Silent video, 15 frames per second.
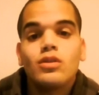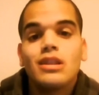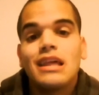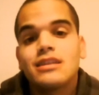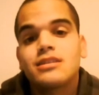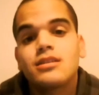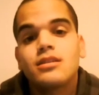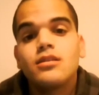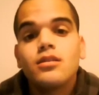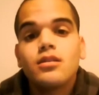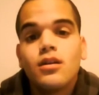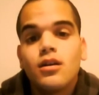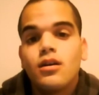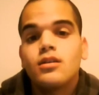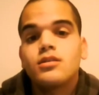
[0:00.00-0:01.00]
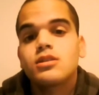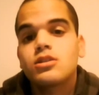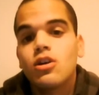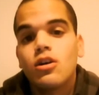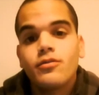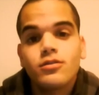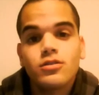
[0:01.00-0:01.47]
lesson on
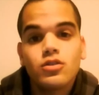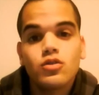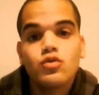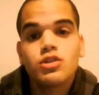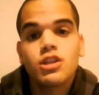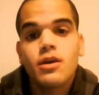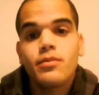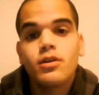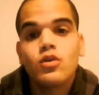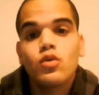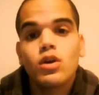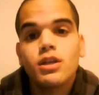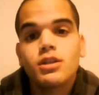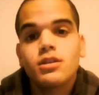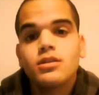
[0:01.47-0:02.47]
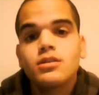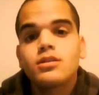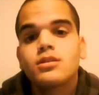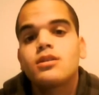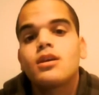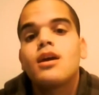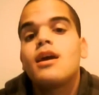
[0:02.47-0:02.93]
solving two-step
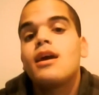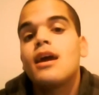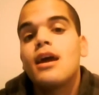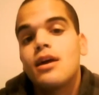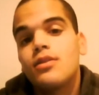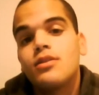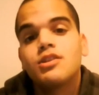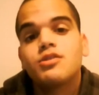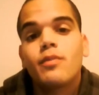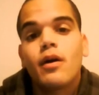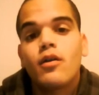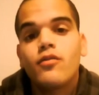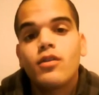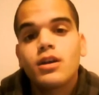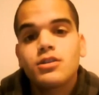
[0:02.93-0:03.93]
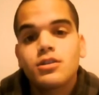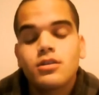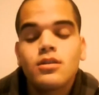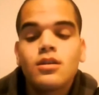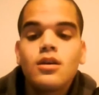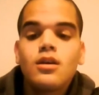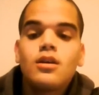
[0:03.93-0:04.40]
equations, and this is my reflection.
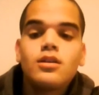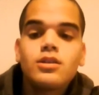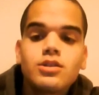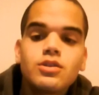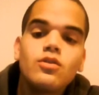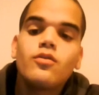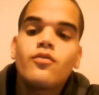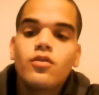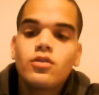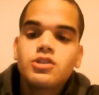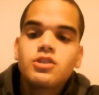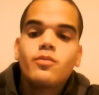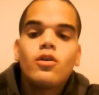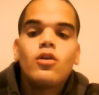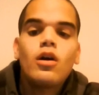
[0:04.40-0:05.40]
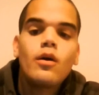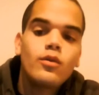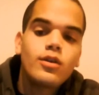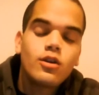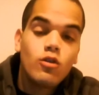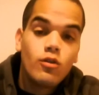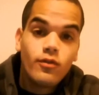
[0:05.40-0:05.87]
So first of all, I
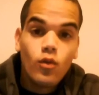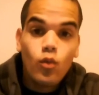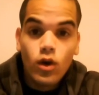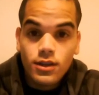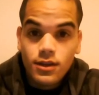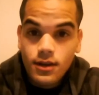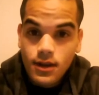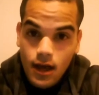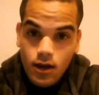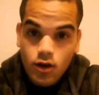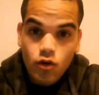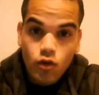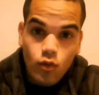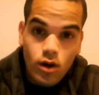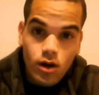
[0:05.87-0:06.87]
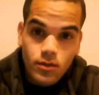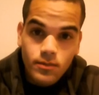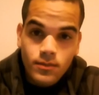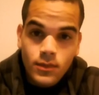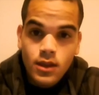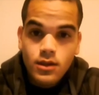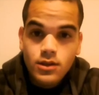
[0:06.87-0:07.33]
want to go over what did not go well.
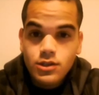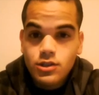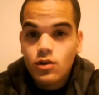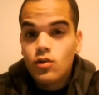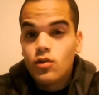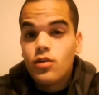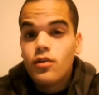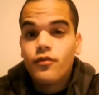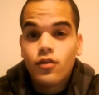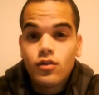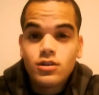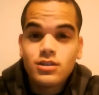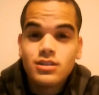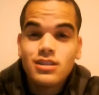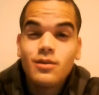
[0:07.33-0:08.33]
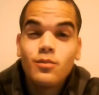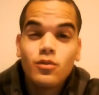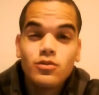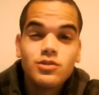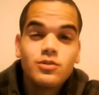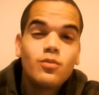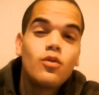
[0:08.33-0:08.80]
So the first and
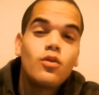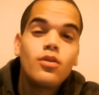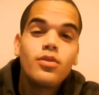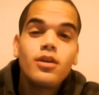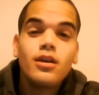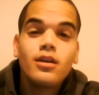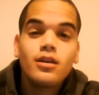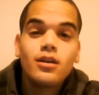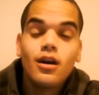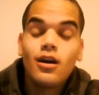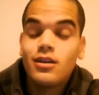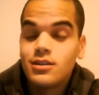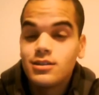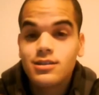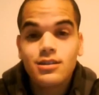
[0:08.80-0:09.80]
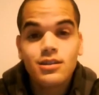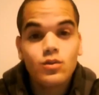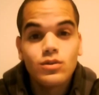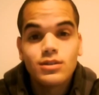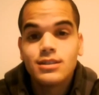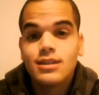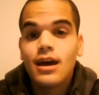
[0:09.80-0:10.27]
most important thing, honestly,
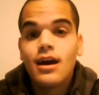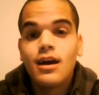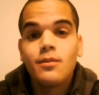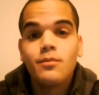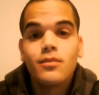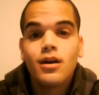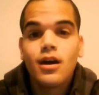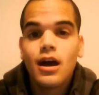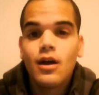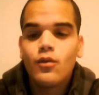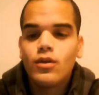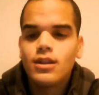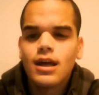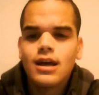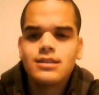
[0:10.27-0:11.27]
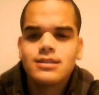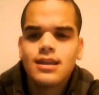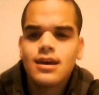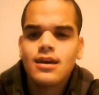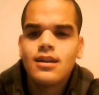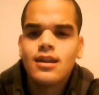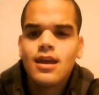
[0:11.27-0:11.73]
was time. I realized
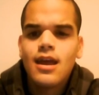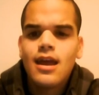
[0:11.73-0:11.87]
that